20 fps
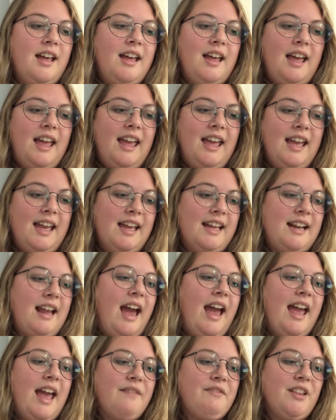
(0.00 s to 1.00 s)
And
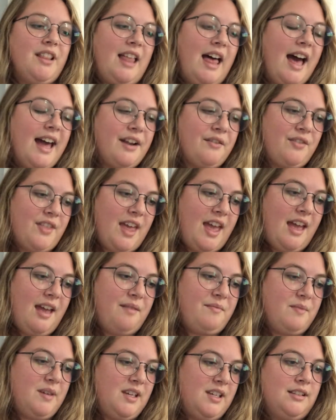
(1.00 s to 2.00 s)
I have a lot of
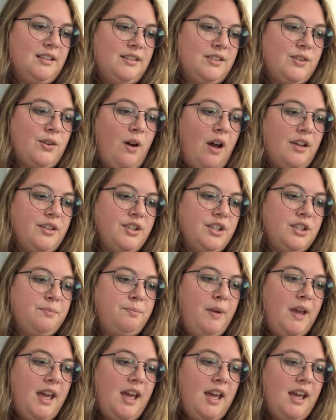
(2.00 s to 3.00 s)
them. So I'll just
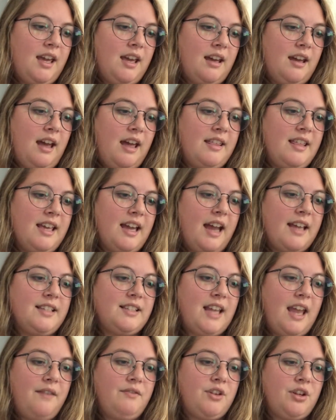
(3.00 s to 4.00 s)
pick, I think I
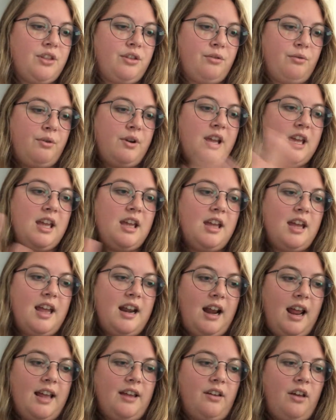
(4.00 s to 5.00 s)
saved 3.
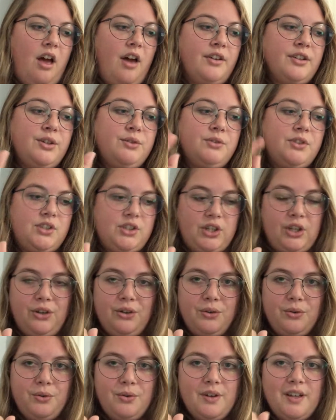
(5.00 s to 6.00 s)
And I'll use
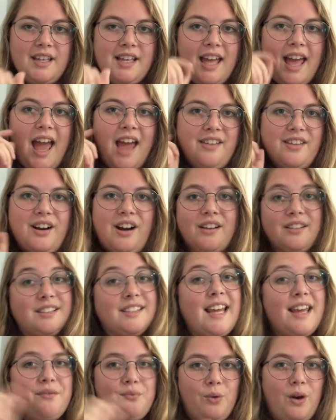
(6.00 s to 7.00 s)
2. And then I'll
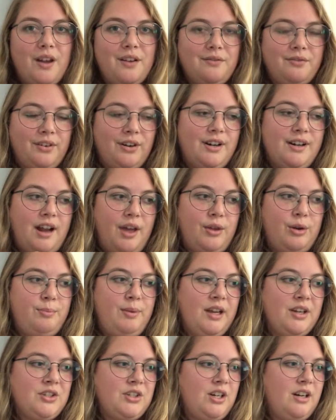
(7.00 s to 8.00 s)
save 1 for another
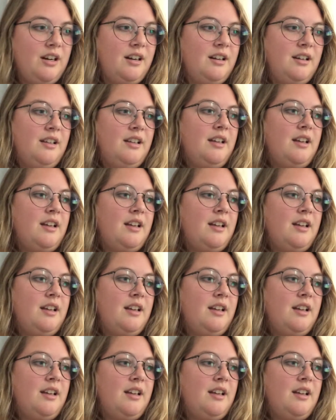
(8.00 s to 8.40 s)
picture.